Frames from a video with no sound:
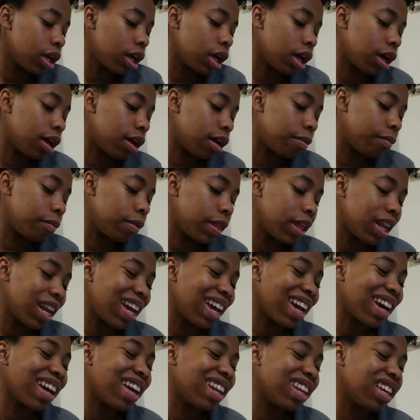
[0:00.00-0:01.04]
And then I
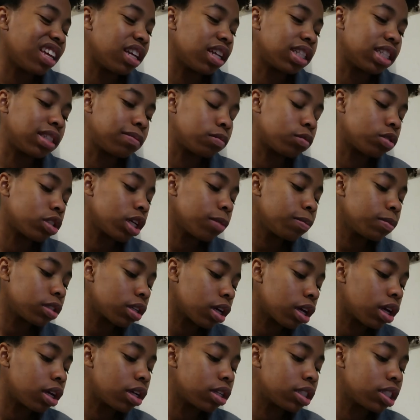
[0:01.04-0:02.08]
added some cream
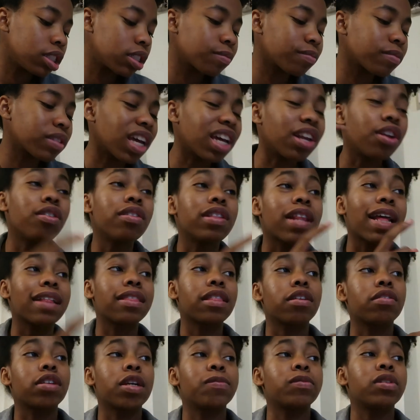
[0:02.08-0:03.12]
sauce. I don't like
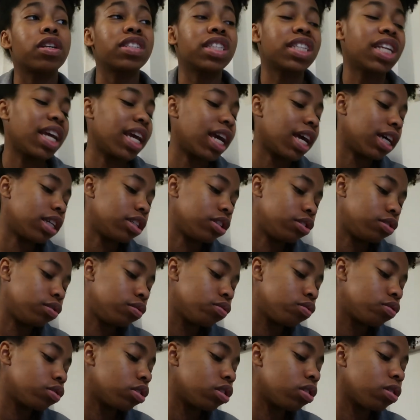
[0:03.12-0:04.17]
the cream sauce that I had
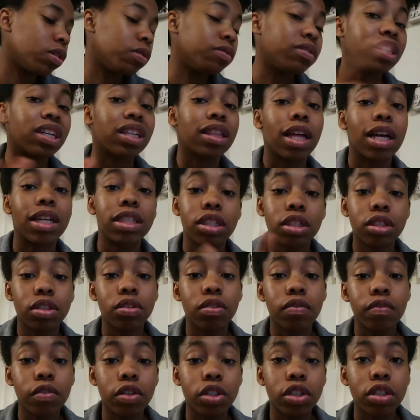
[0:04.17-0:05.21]
used though. It was a
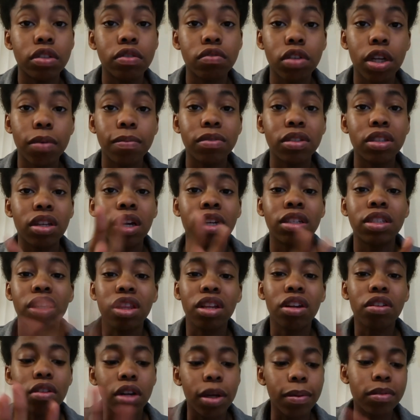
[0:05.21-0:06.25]
classical version of cream sauce and
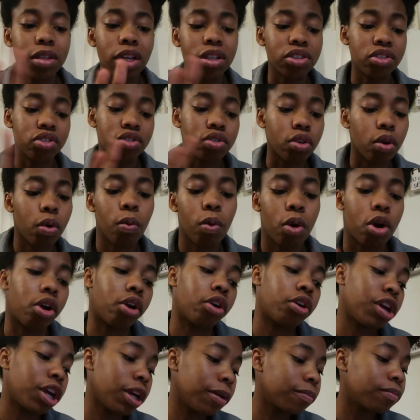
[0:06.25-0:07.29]
their cream sauce is so
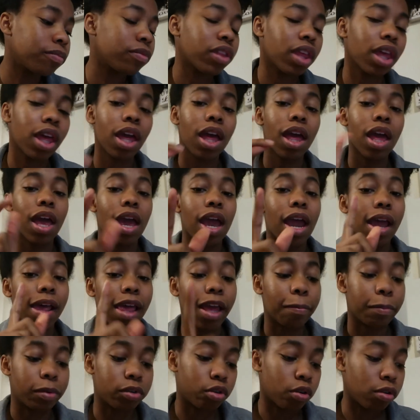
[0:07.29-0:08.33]
watery. I
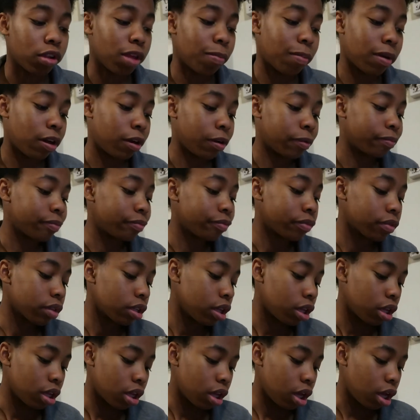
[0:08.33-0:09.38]
like Bertolli better.
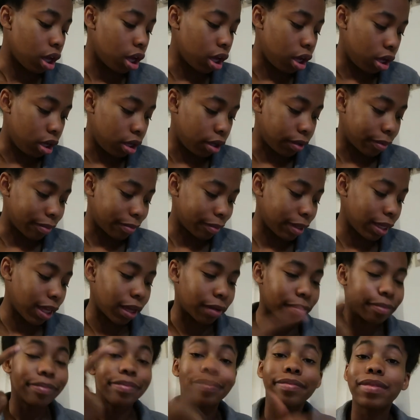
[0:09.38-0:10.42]
But
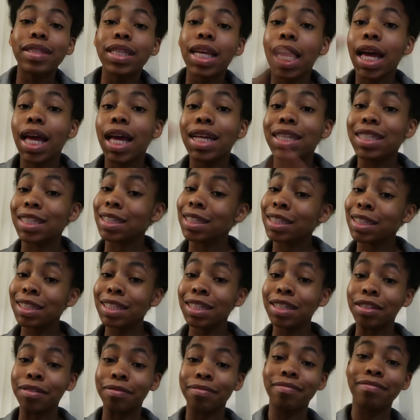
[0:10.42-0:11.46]
yeah, this is
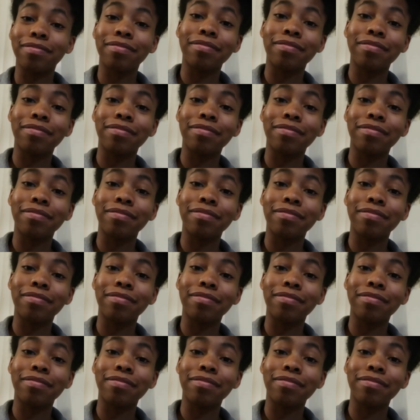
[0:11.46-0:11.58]
dinner.